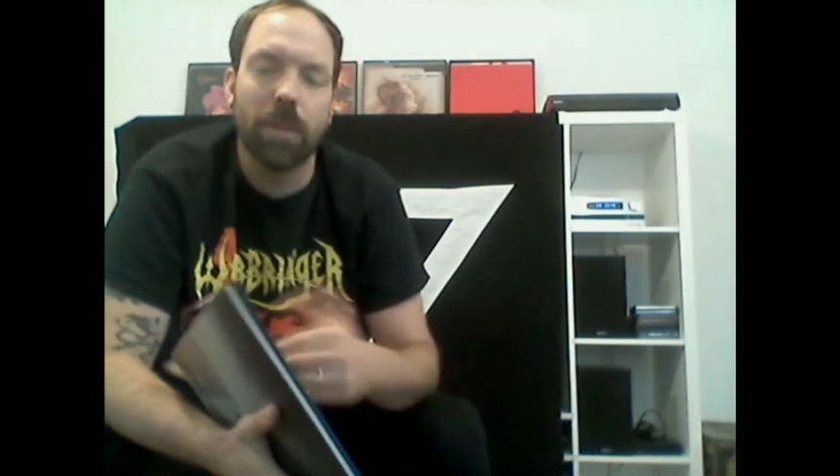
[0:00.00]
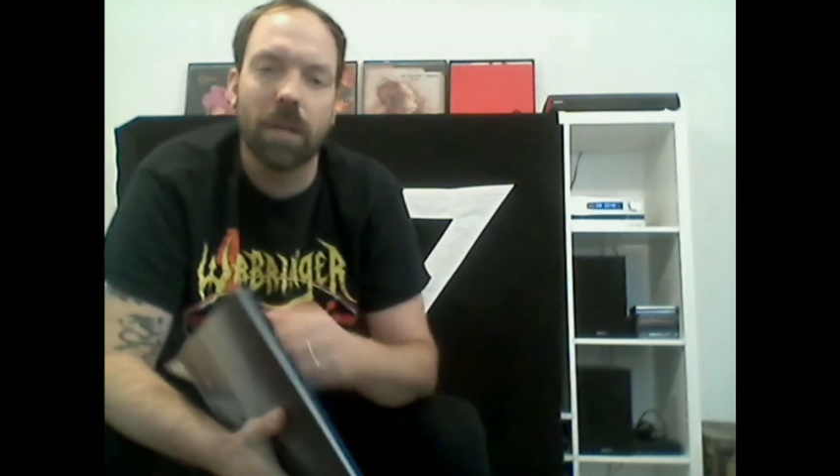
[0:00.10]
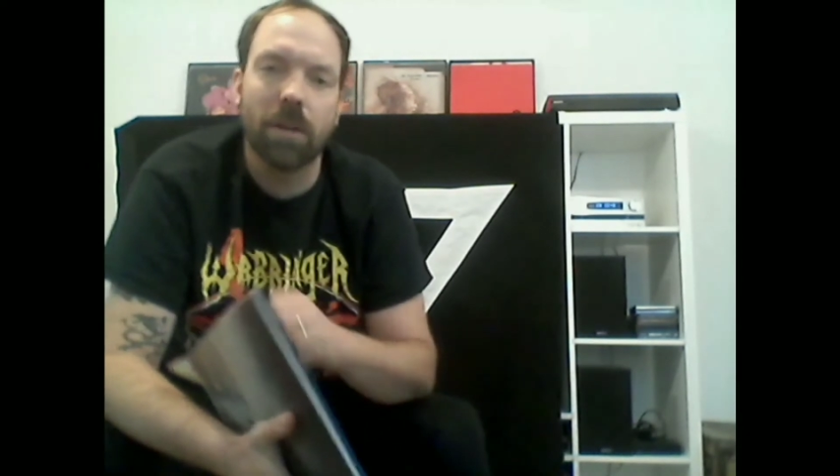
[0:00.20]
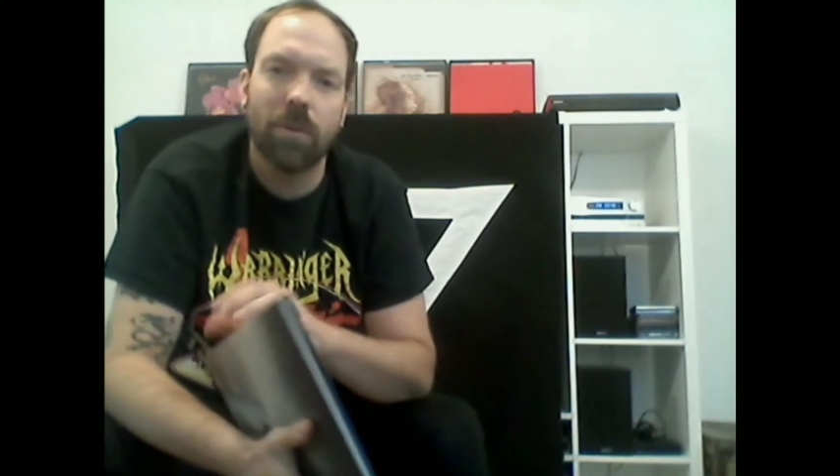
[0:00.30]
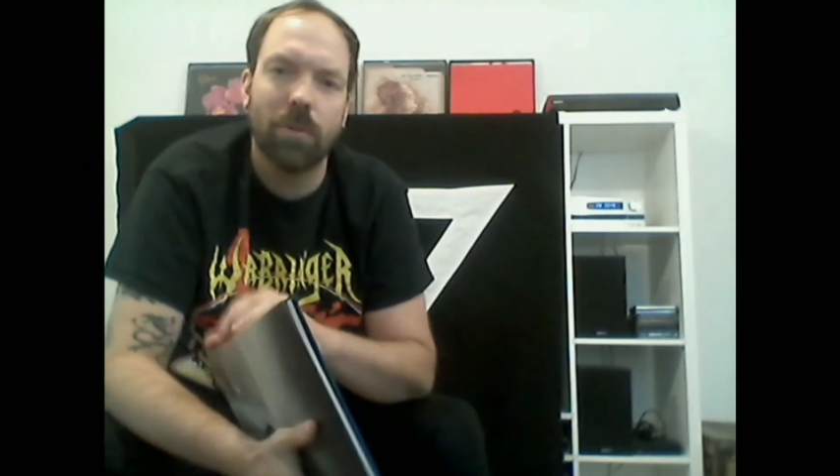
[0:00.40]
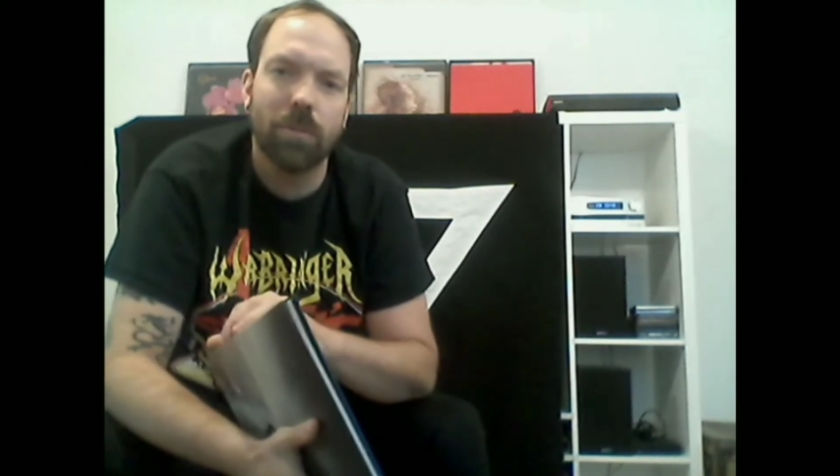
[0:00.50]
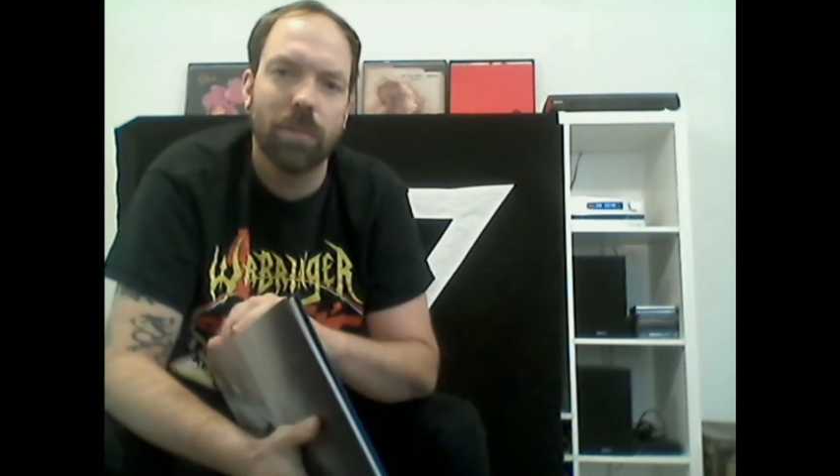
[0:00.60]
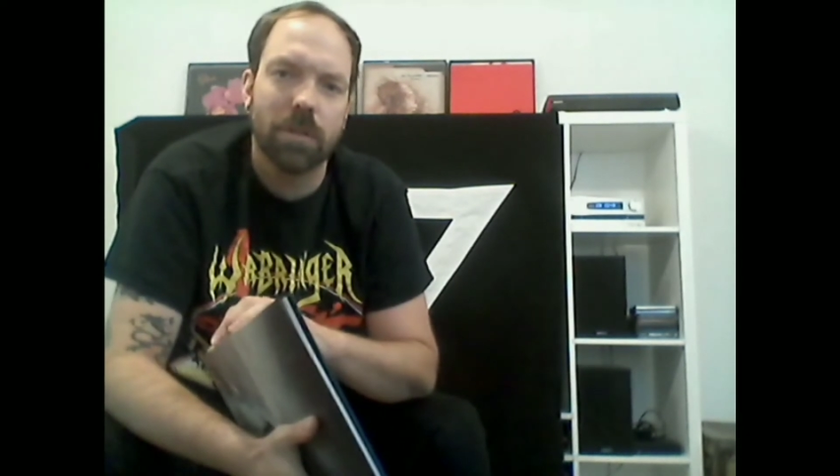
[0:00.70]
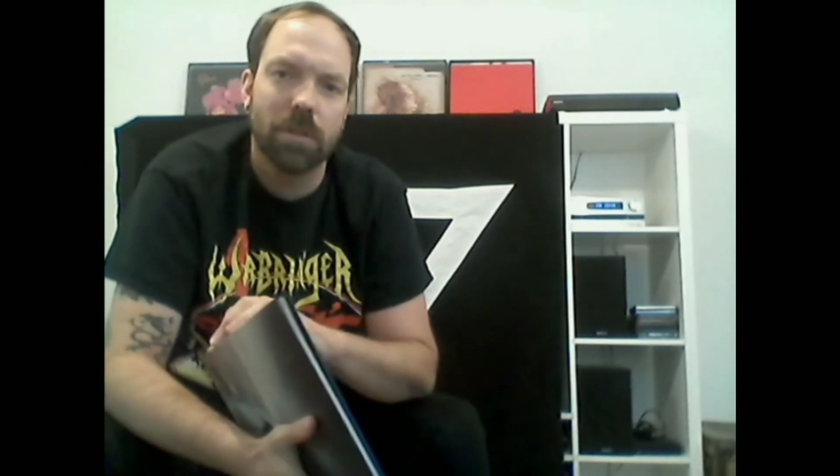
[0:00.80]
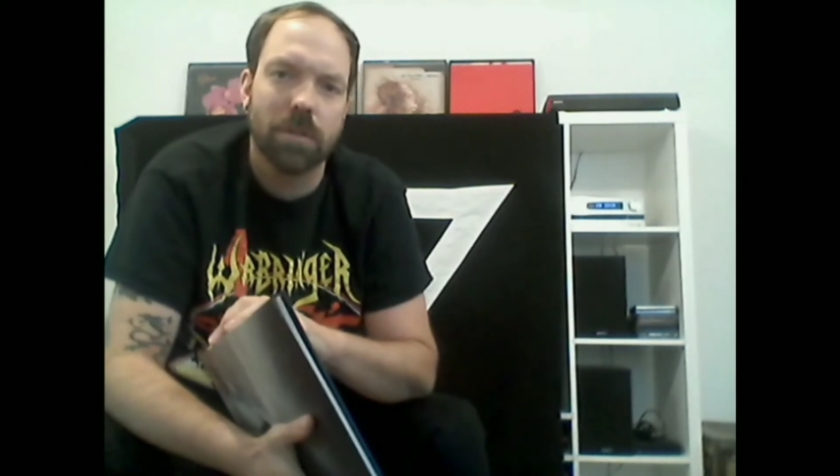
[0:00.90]
back home
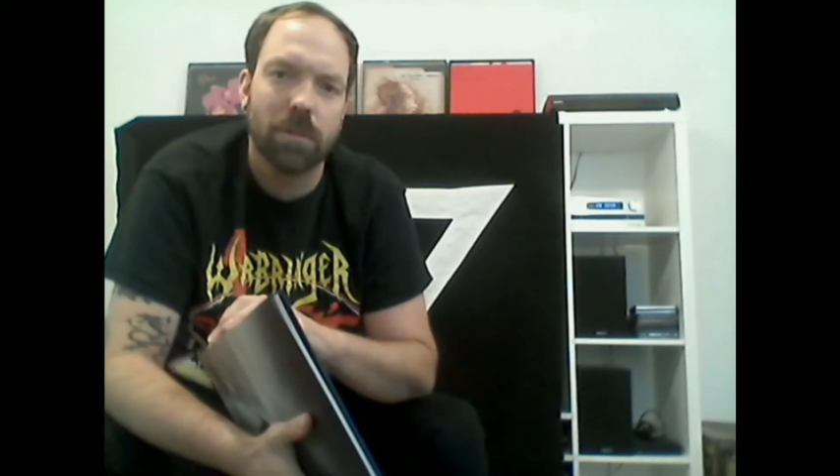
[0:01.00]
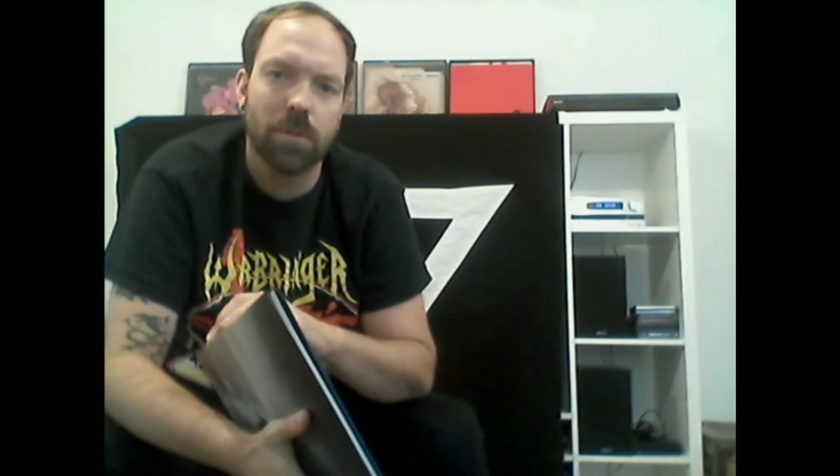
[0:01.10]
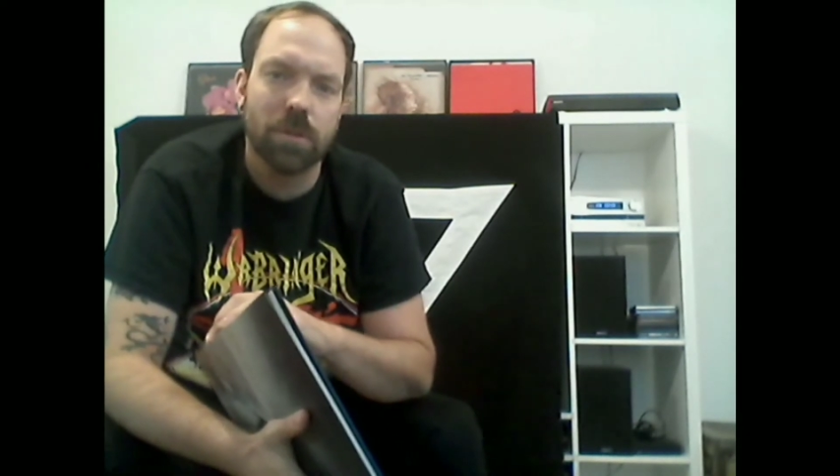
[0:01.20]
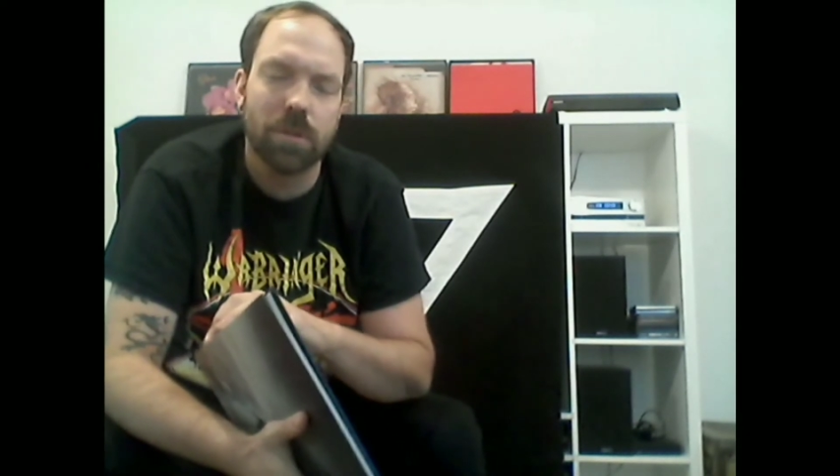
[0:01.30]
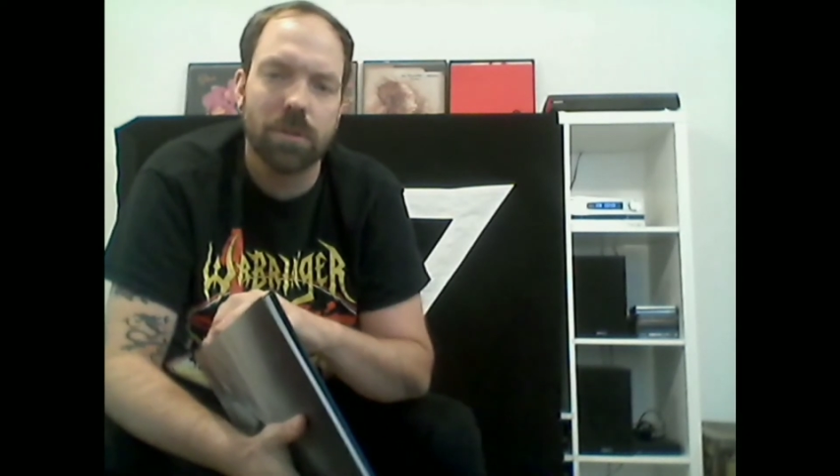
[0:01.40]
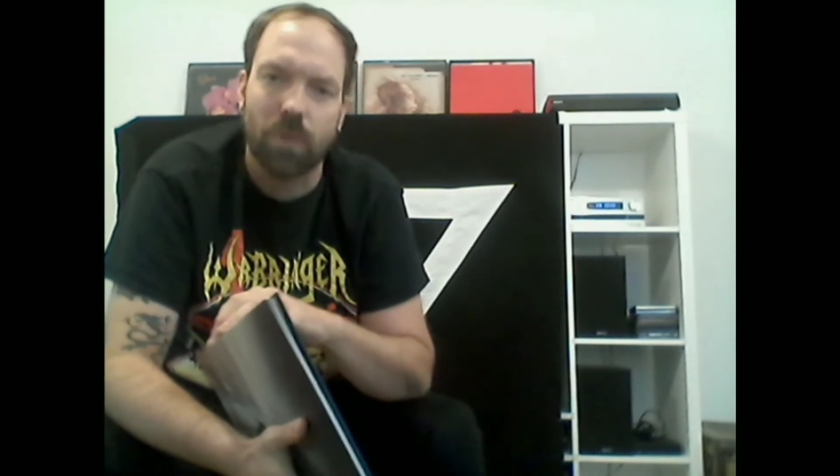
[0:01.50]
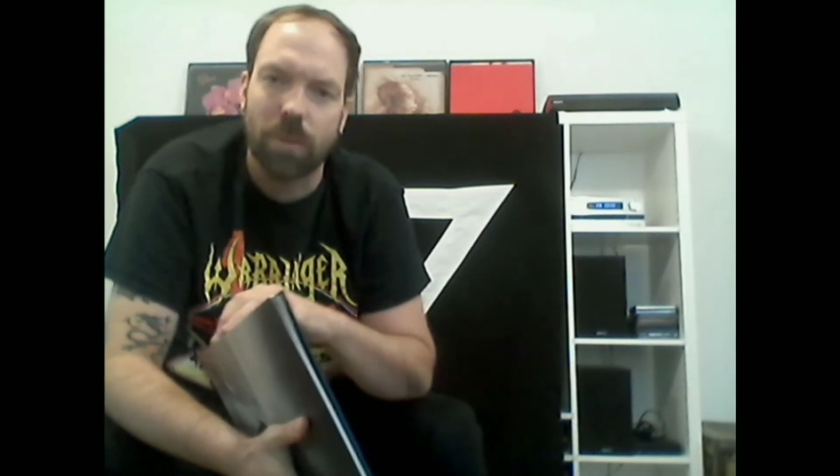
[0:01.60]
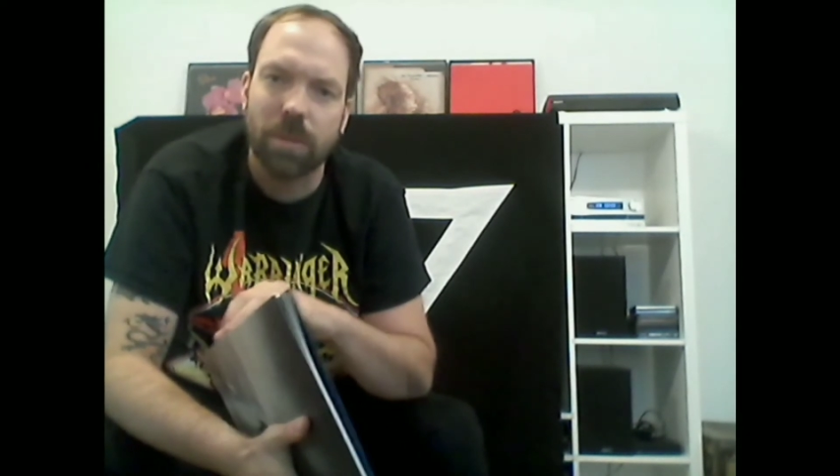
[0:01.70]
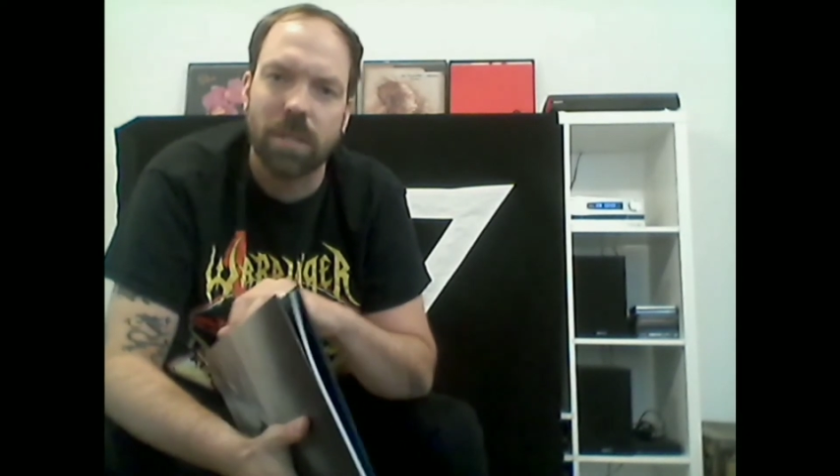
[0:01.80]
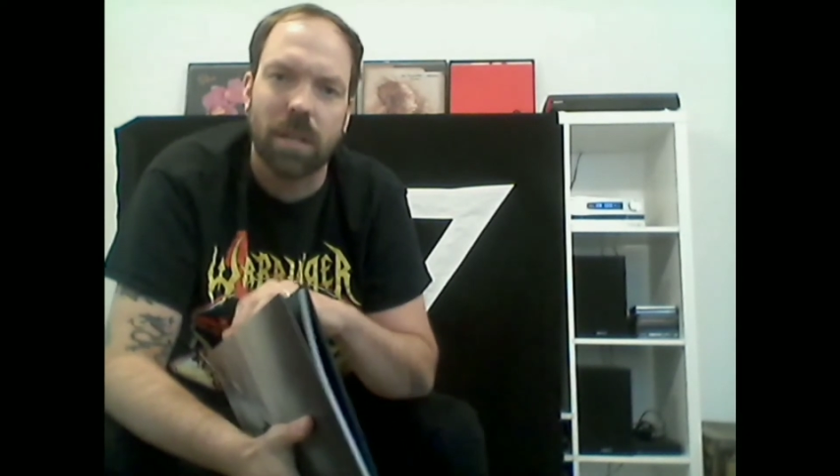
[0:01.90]
because he was just
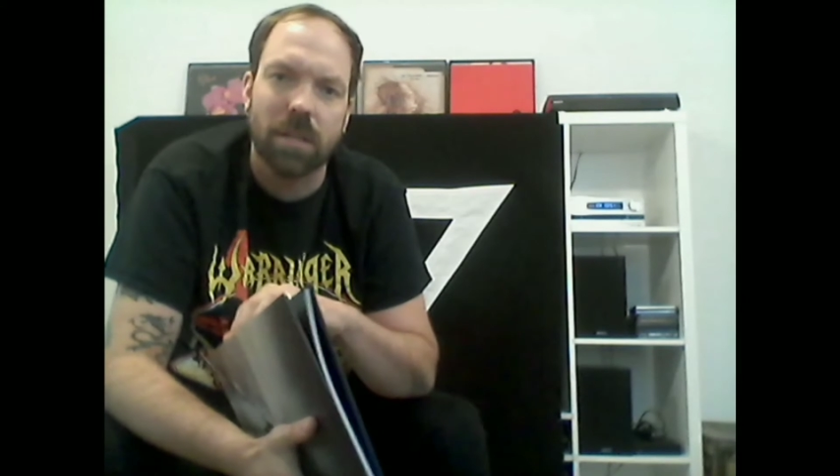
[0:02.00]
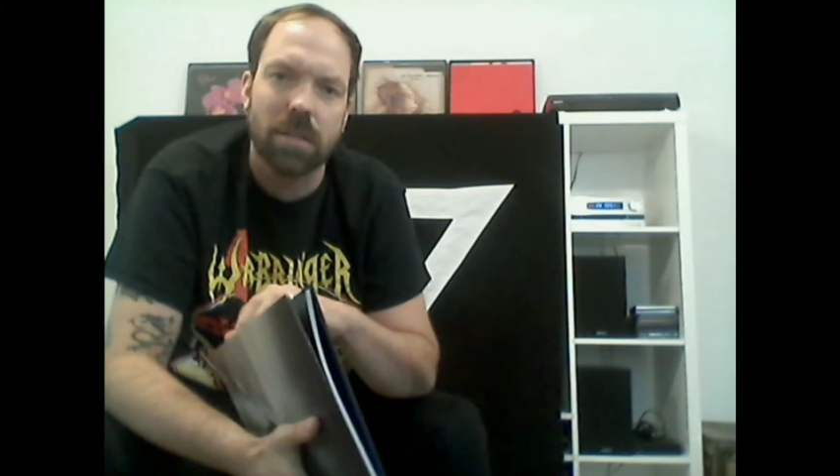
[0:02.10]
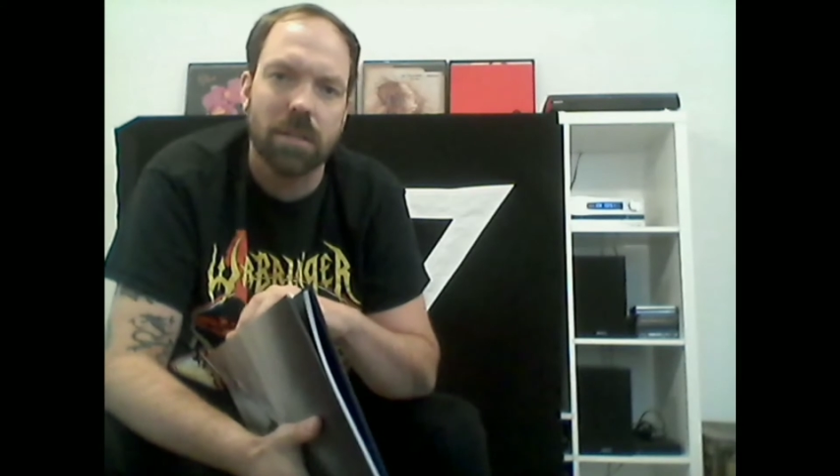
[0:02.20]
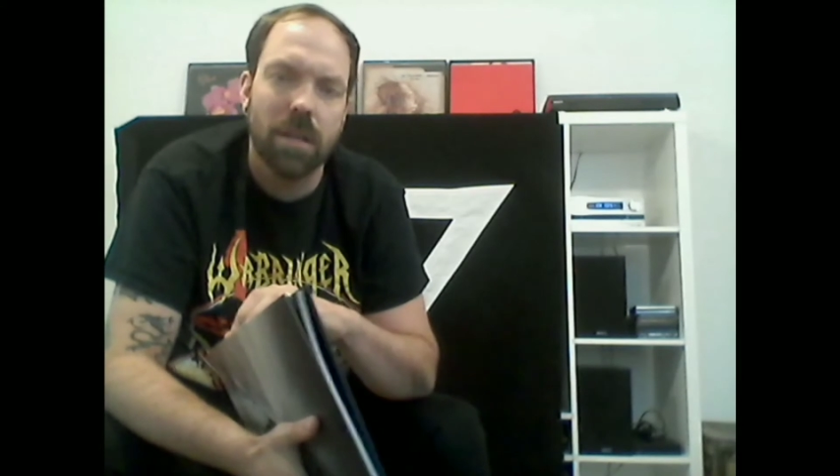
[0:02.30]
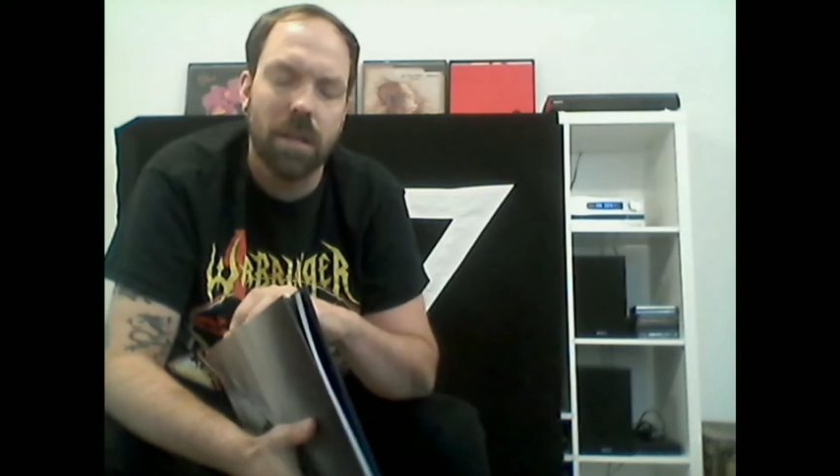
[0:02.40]
traumatized